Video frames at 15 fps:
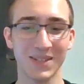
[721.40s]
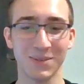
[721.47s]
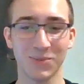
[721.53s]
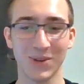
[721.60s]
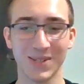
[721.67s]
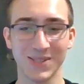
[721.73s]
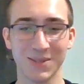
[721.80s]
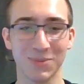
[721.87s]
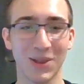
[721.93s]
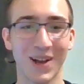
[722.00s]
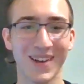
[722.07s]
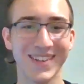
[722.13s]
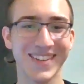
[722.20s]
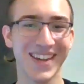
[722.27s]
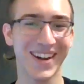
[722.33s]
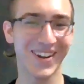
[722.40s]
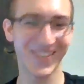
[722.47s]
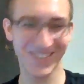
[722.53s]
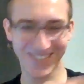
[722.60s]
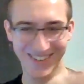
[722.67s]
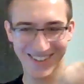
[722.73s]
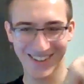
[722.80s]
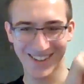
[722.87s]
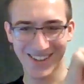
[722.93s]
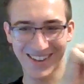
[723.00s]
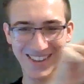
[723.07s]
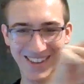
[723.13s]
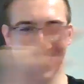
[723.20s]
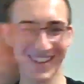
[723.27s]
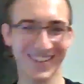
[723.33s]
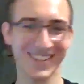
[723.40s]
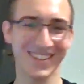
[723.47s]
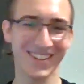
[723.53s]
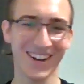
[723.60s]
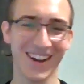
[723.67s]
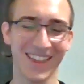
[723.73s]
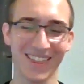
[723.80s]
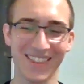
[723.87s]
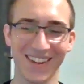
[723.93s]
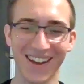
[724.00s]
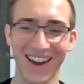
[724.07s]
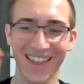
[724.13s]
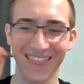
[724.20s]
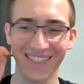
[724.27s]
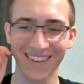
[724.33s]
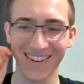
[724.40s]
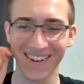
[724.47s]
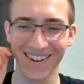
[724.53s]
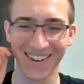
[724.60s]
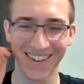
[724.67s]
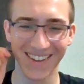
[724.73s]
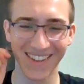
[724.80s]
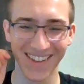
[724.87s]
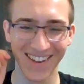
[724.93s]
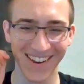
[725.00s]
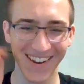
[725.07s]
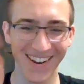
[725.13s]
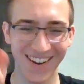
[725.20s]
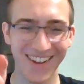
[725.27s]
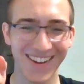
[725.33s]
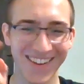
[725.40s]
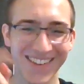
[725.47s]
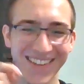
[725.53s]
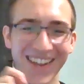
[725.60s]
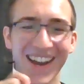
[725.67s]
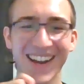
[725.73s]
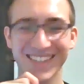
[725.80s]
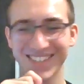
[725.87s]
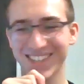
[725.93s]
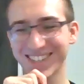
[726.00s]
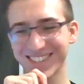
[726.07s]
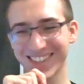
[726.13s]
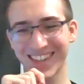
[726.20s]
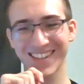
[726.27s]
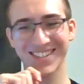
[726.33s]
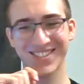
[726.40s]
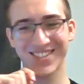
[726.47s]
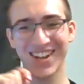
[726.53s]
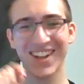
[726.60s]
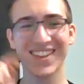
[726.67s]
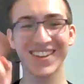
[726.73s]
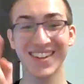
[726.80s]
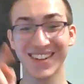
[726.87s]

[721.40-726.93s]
brings the blind down, and then you got the yeah, just like Shelley.